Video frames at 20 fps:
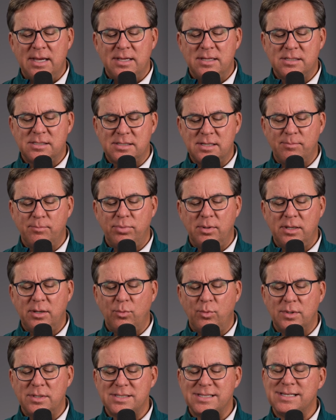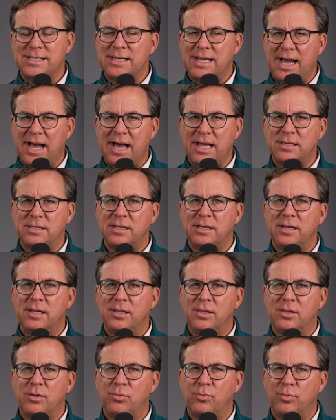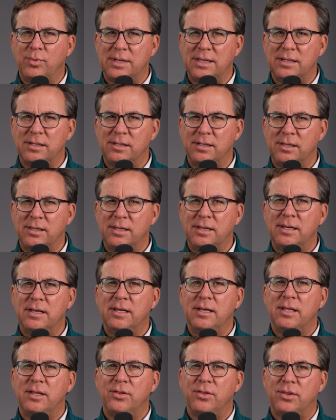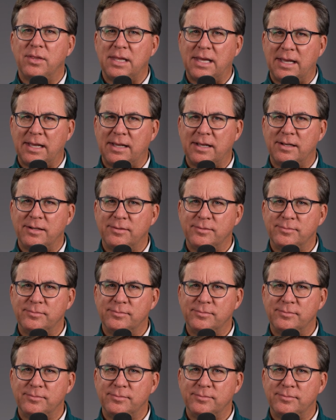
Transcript: simply was not the real thing?